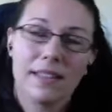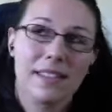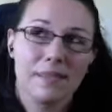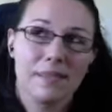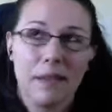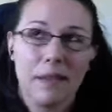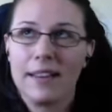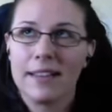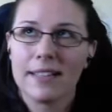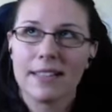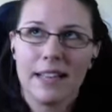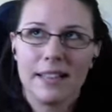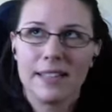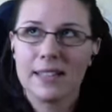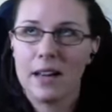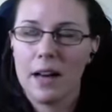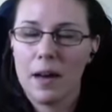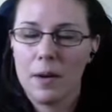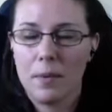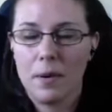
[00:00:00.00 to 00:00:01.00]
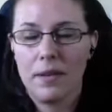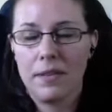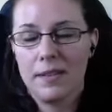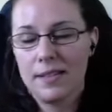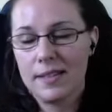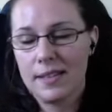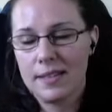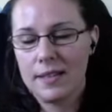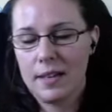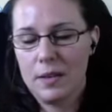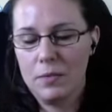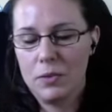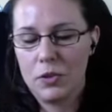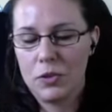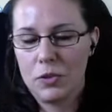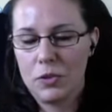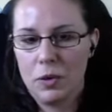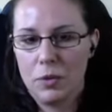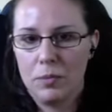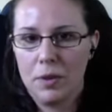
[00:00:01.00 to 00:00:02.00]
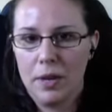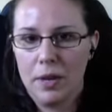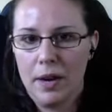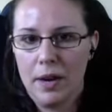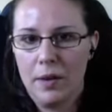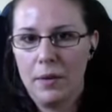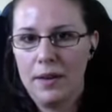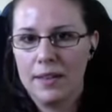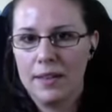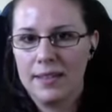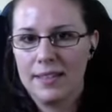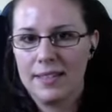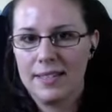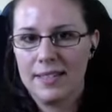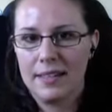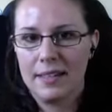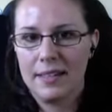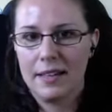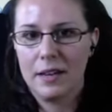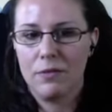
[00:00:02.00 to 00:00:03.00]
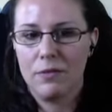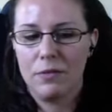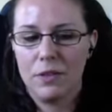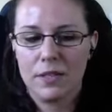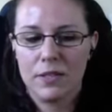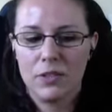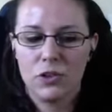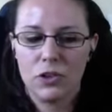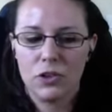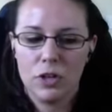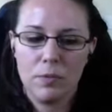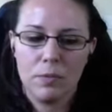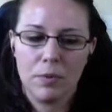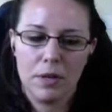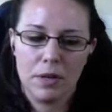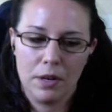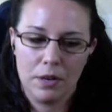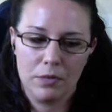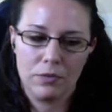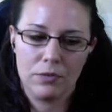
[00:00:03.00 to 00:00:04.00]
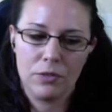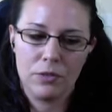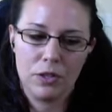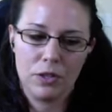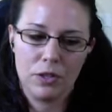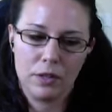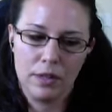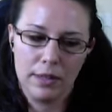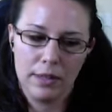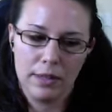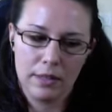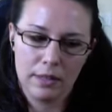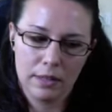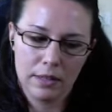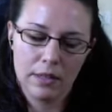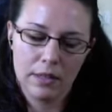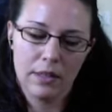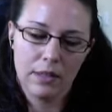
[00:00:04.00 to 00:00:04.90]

I guess that's the hypothesis I'm sort of playing with, is like, if it's cheap enough to like